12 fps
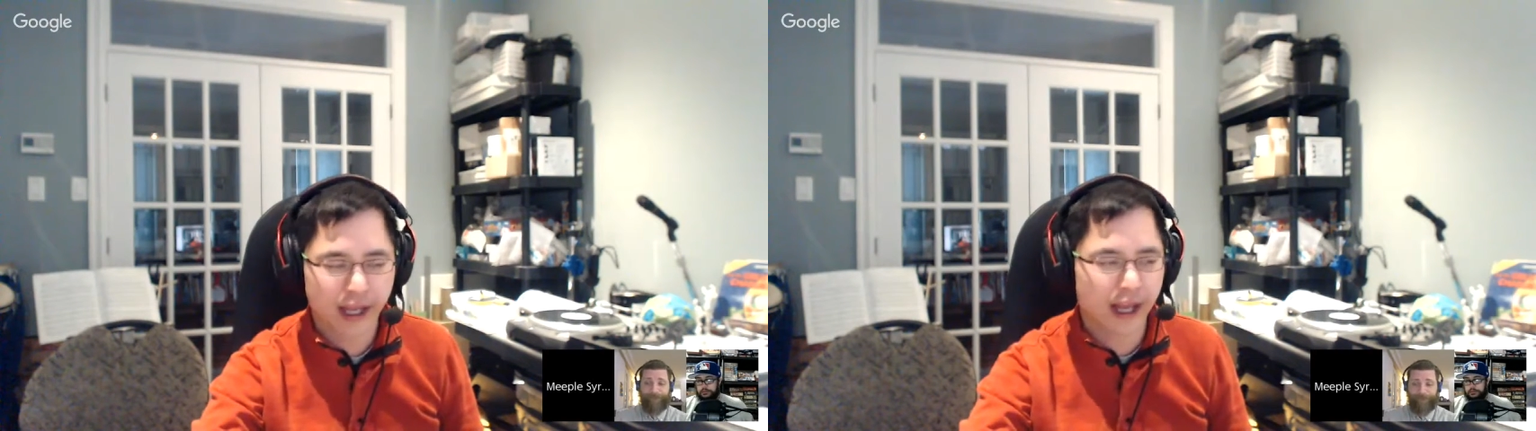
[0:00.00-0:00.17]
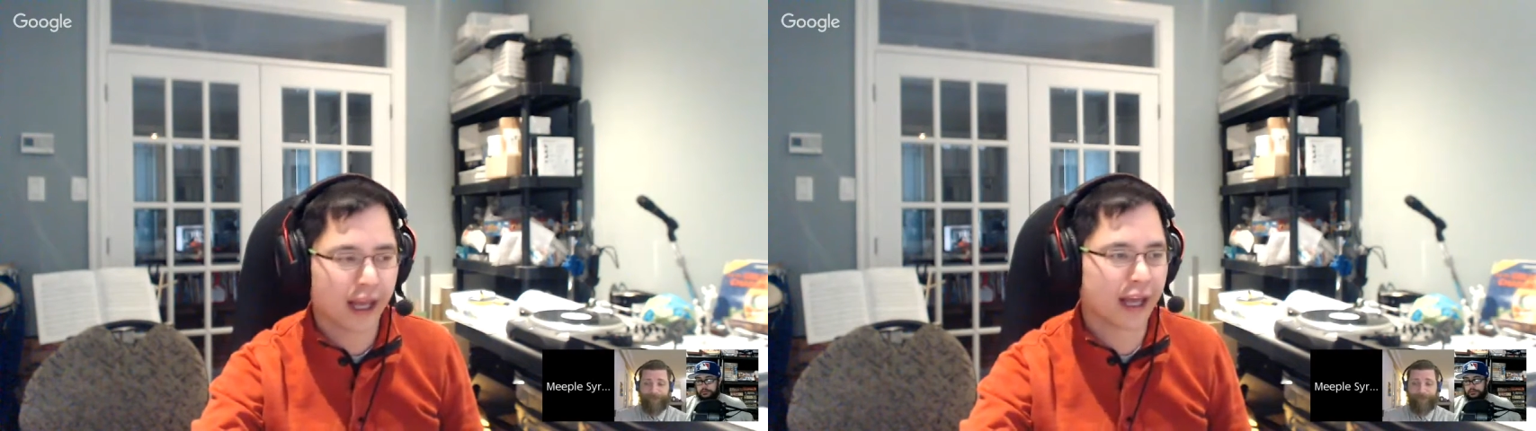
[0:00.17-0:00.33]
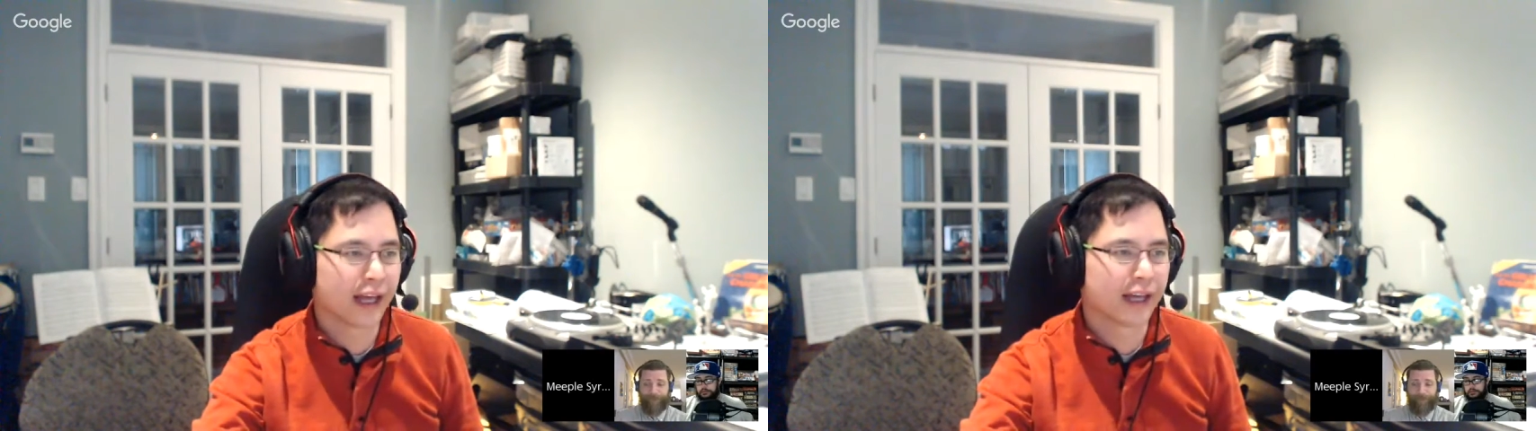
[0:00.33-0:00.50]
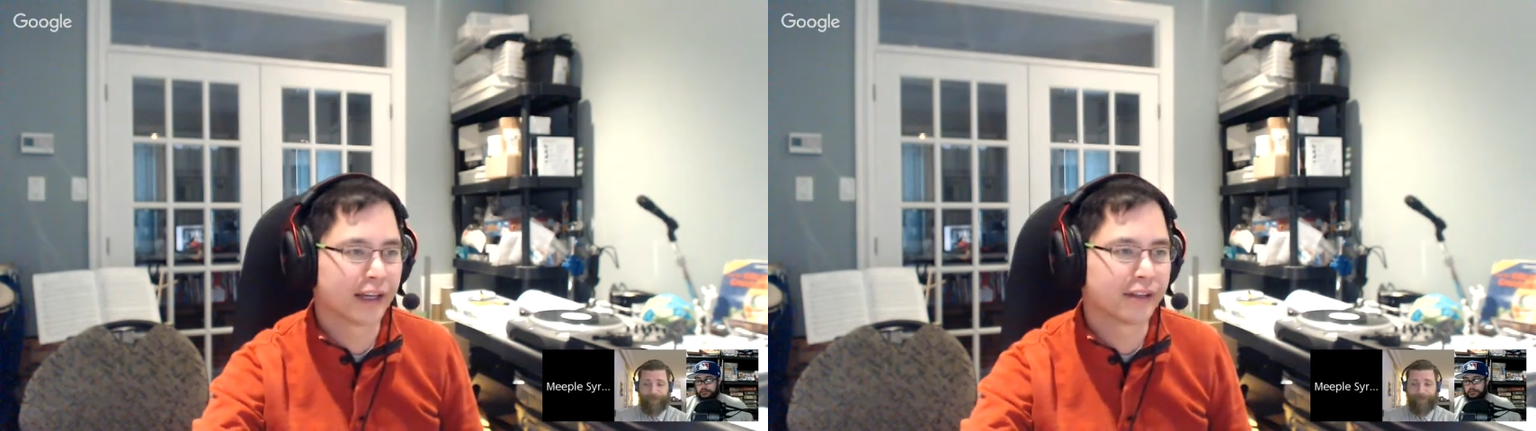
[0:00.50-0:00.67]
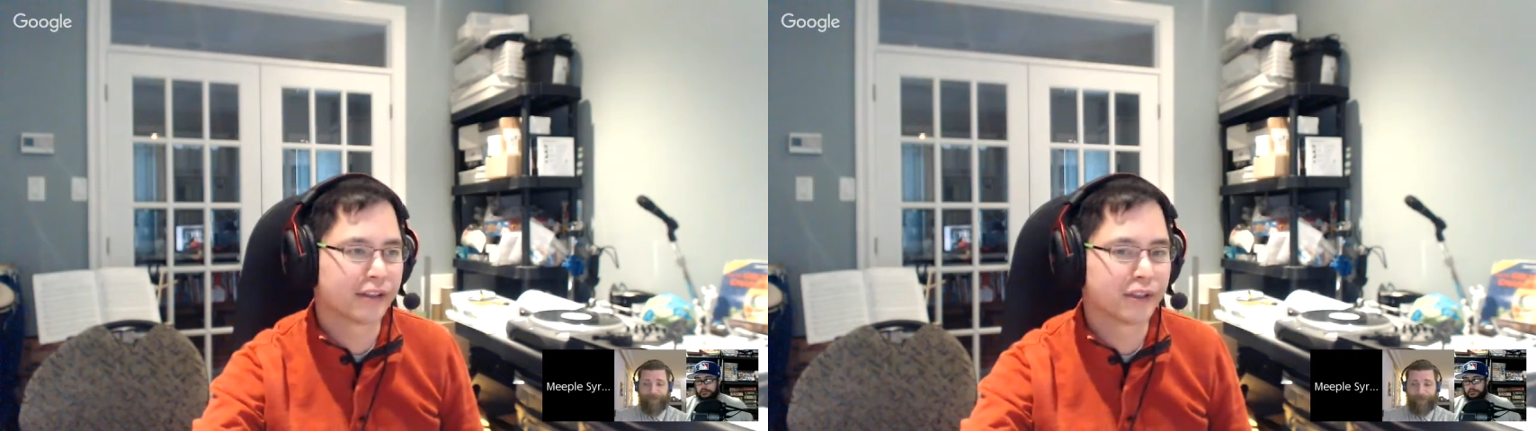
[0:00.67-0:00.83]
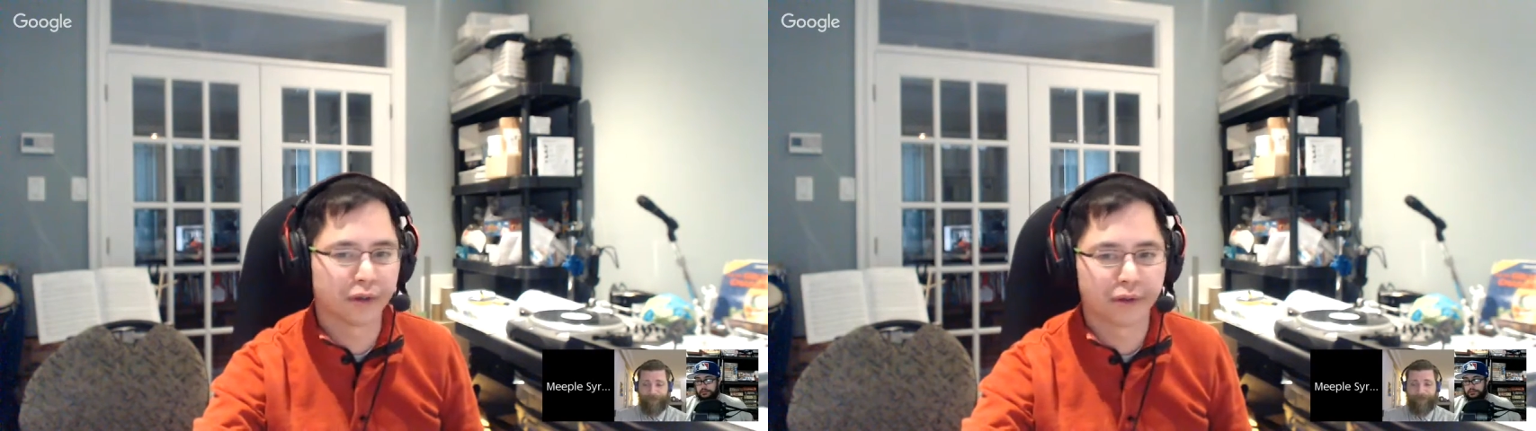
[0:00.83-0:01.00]
and
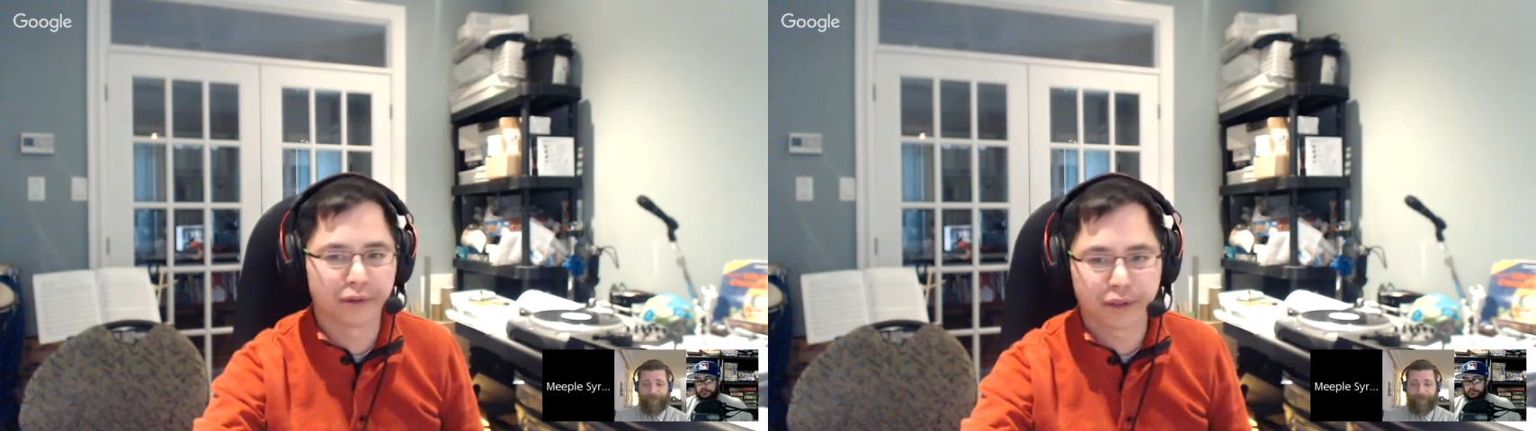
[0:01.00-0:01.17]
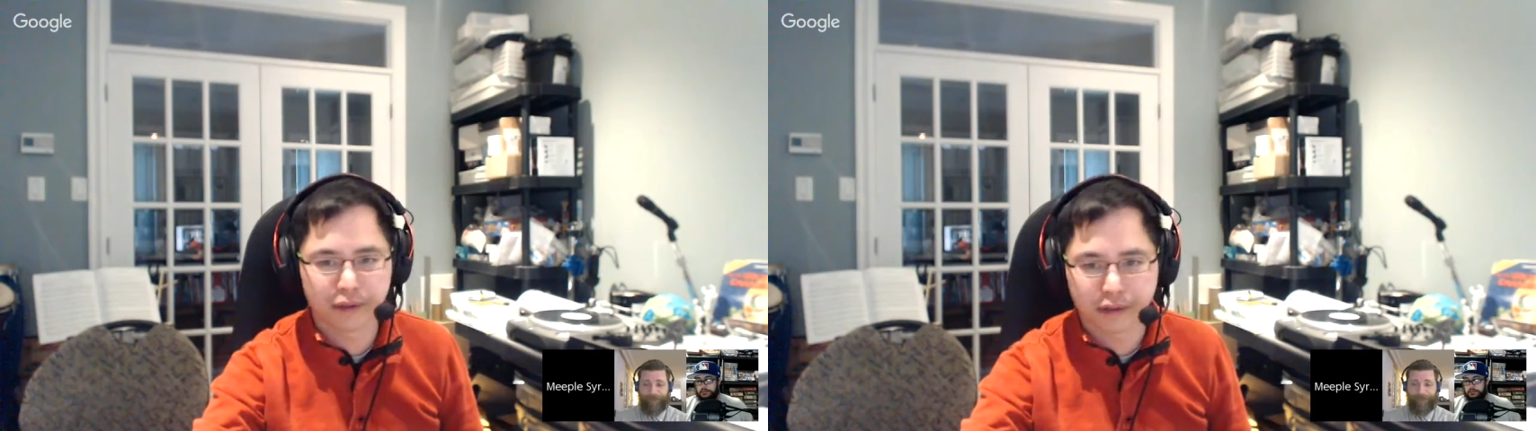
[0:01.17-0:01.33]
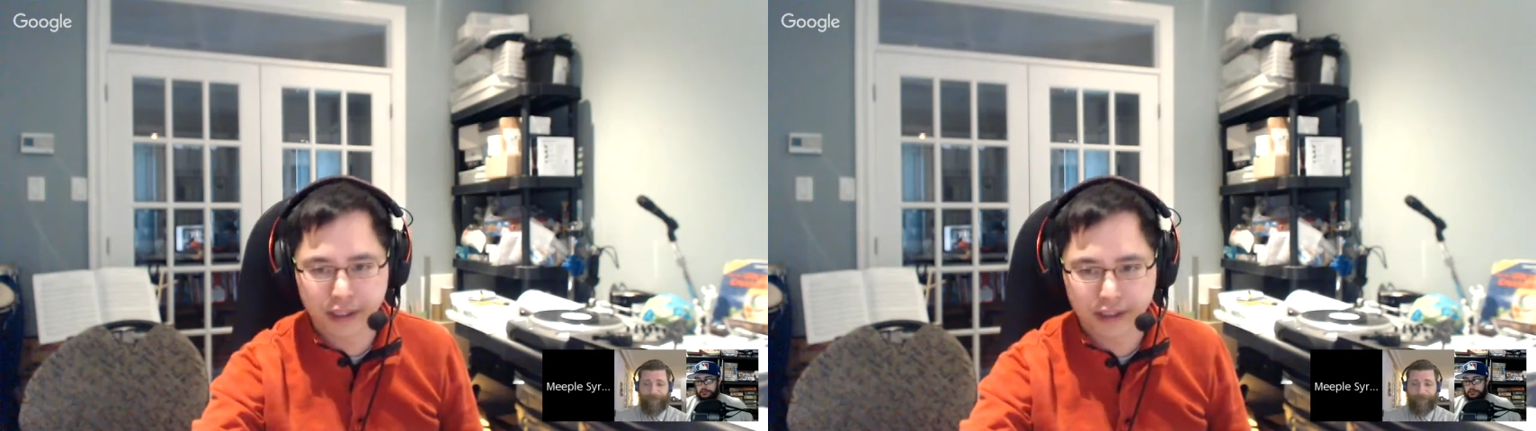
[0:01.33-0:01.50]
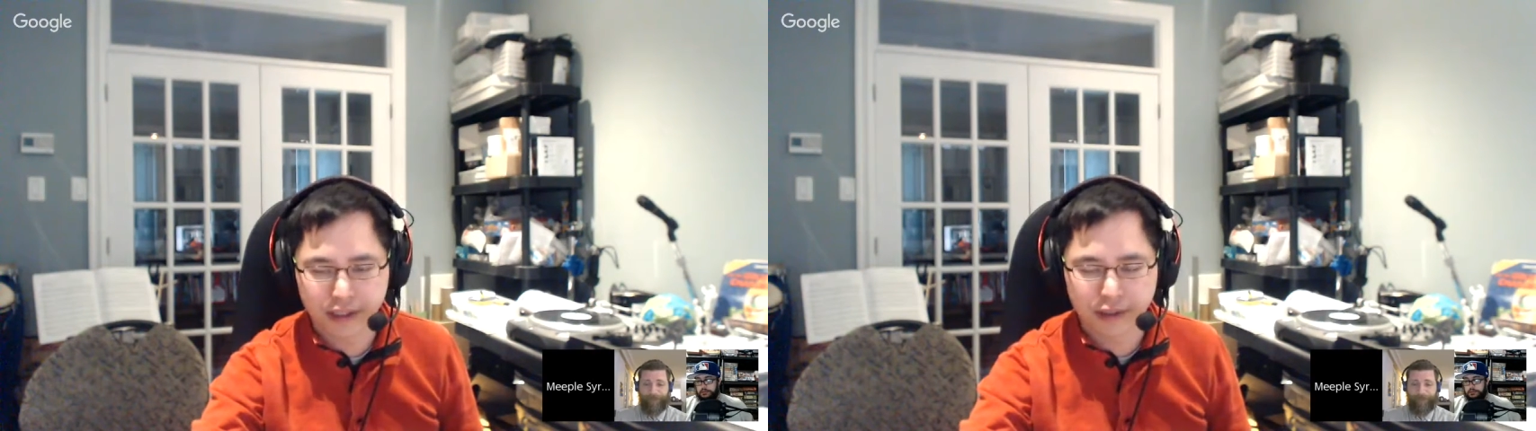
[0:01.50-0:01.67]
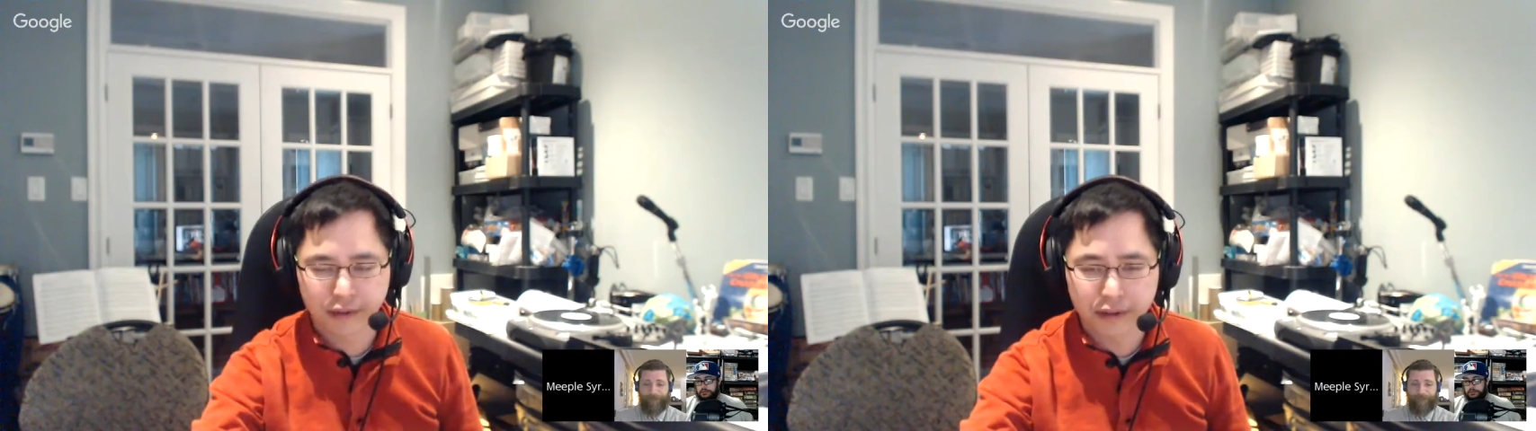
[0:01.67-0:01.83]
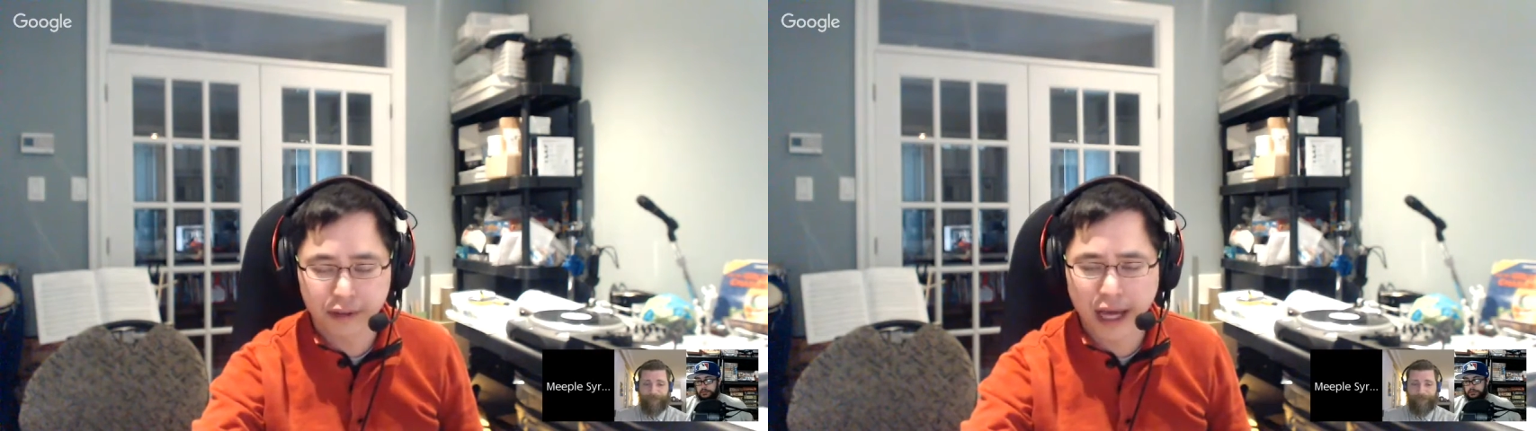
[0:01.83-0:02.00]
don't do this, and
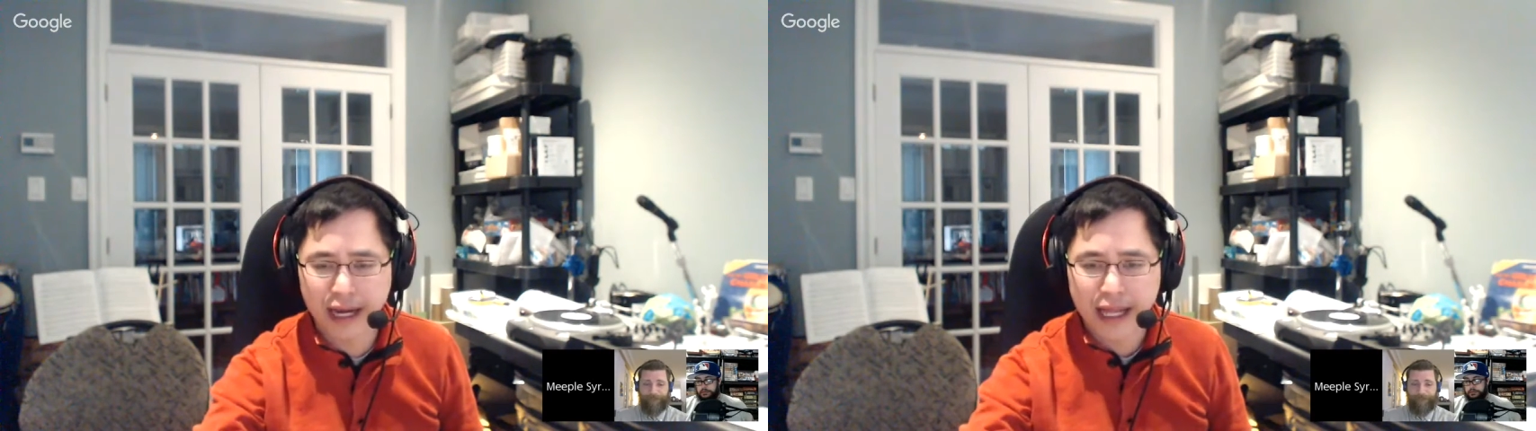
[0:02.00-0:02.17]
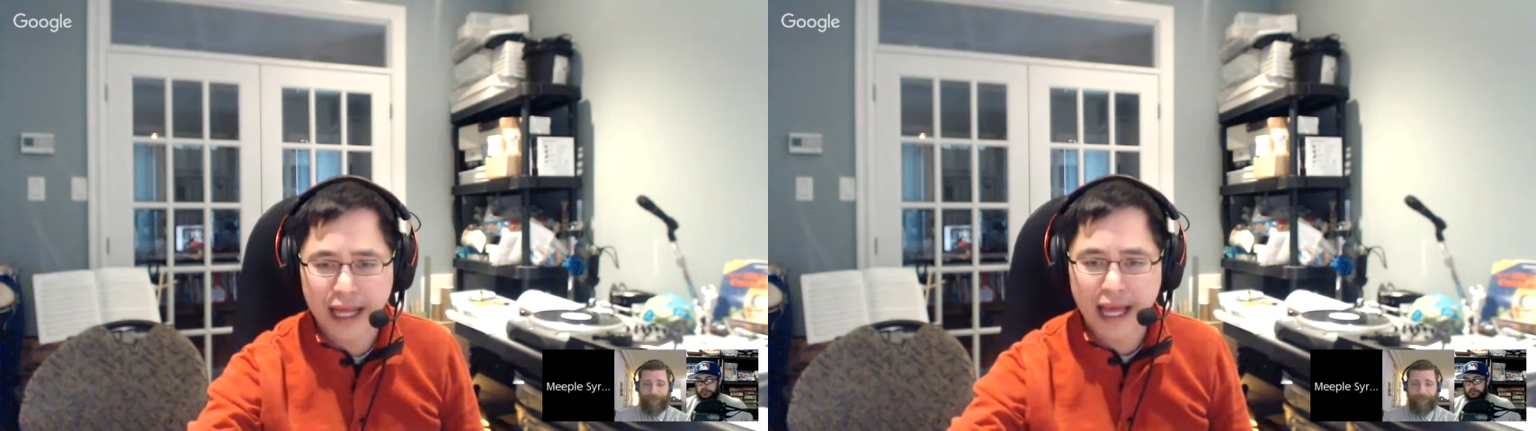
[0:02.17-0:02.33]
don't do that.